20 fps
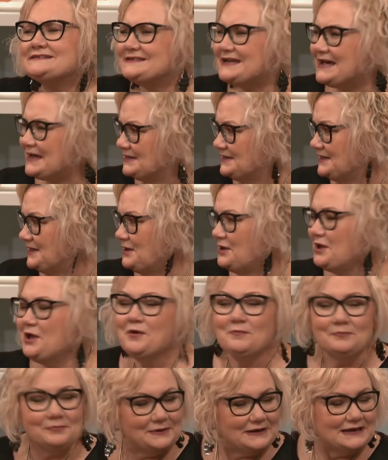Daddy,
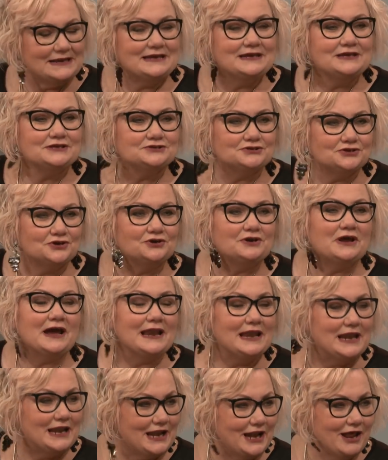please could I
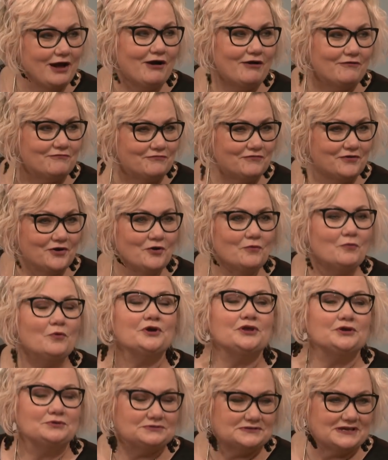love
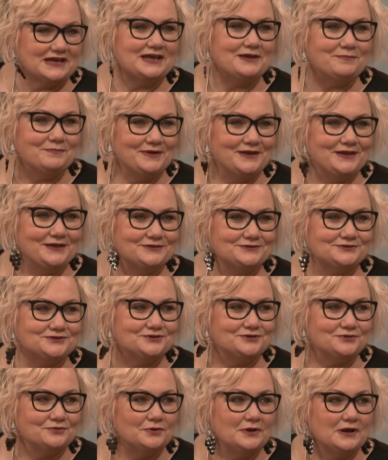what you take me
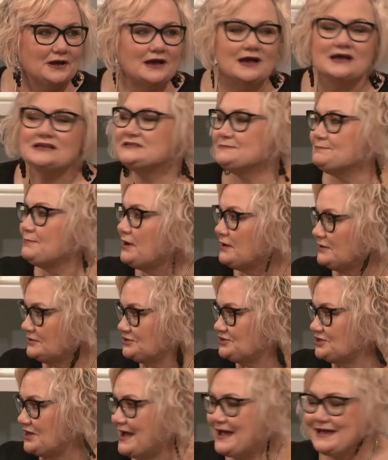into as
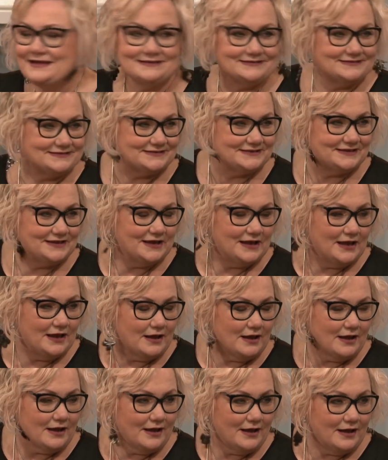much as
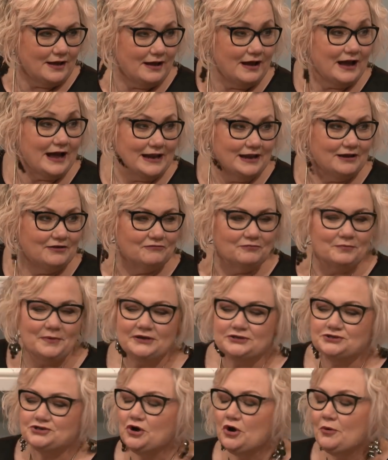I love my
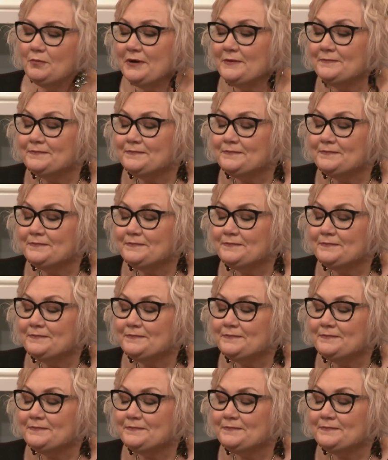job.